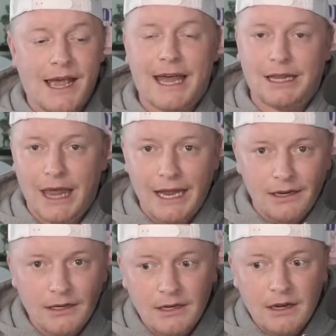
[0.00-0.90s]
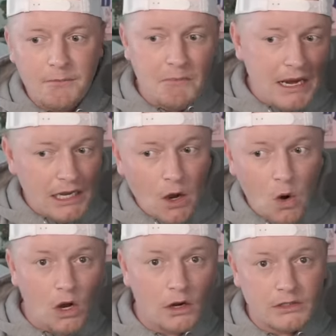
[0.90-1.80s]
Atlanta
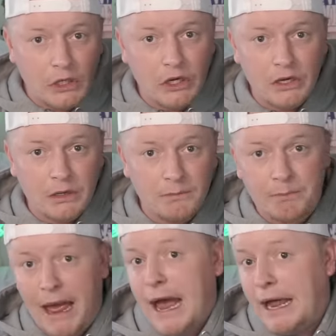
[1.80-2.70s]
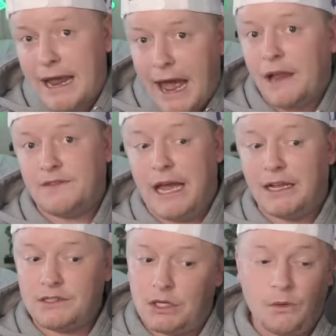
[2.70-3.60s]
mediocre to bad at
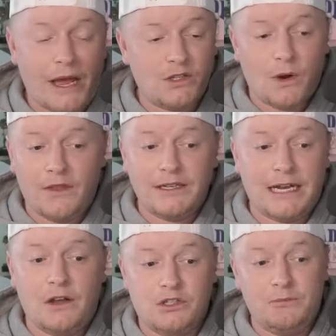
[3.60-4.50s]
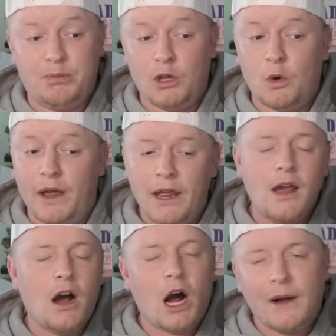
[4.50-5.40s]
that. So that's where I think Dallas could pull away.
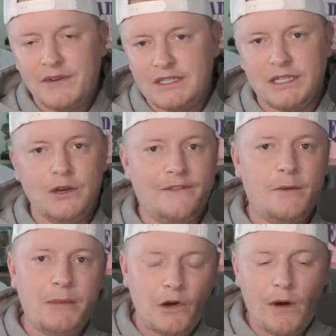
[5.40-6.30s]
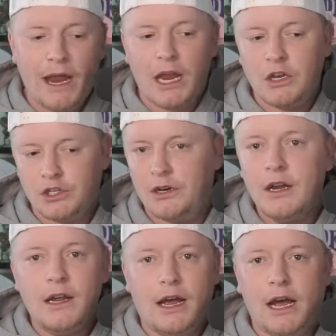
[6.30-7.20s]
Obviously, you have the mid range, and
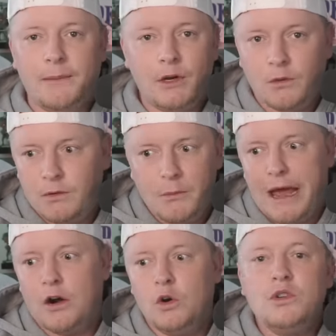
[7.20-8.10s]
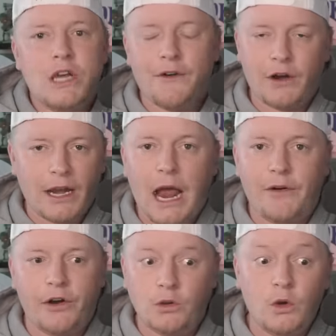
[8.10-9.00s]
um, you know, no matter who's covering
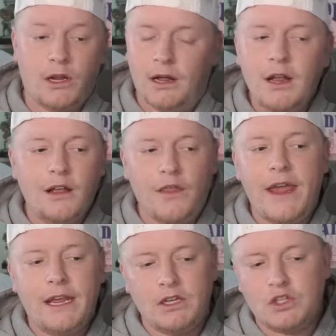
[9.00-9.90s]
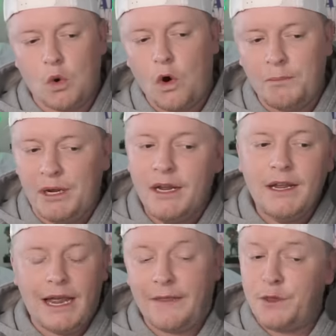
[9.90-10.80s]
Kyrie or Luka, they can score. But
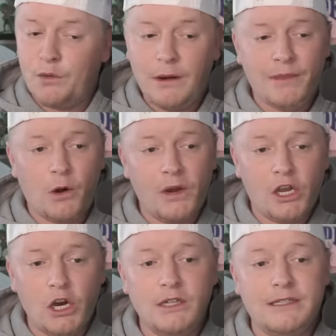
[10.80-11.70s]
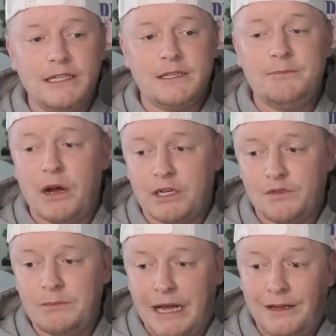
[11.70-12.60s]
at the rim, there we could see some buckets
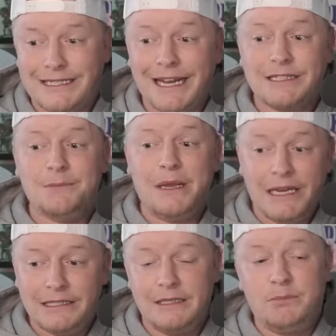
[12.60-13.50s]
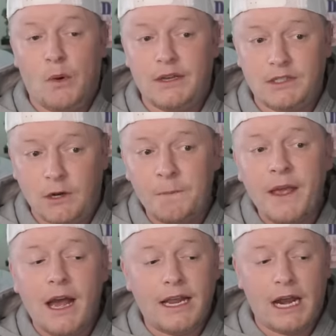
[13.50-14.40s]
from Dallas to get some easy points. So
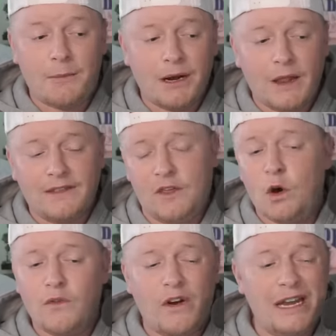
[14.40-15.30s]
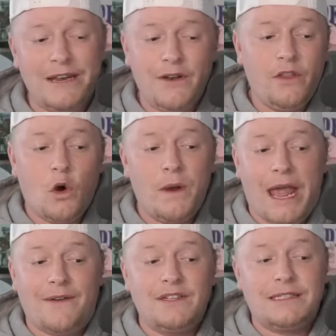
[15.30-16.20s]
again, I'm gonna like the over, even though we
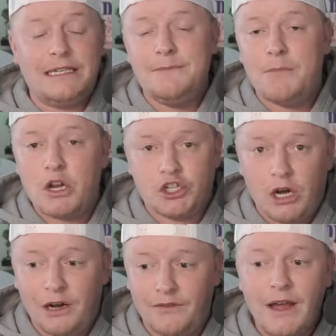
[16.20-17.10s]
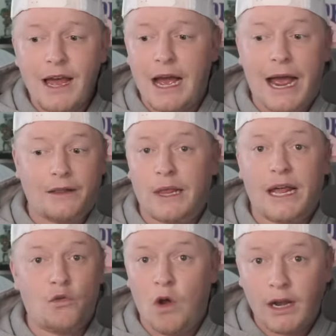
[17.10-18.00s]
haven't seen much of uh,
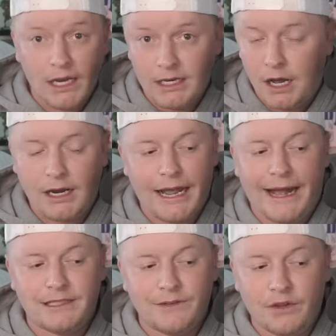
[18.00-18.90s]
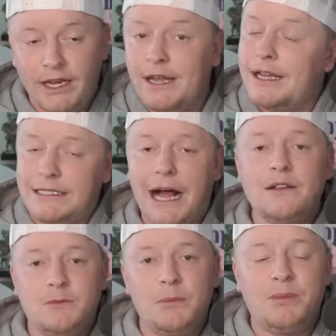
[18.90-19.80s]
Atlanta running and gunning as of late.
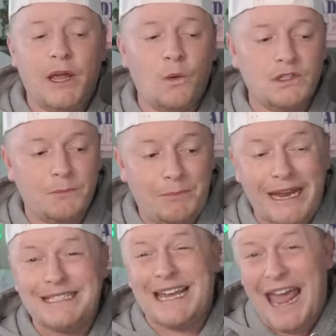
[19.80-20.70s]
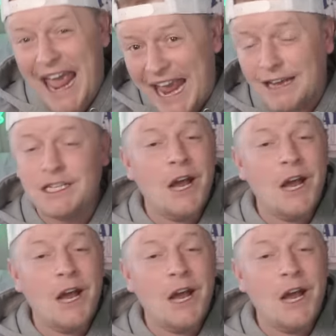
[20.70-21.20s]
Dallas has been playing with some pace and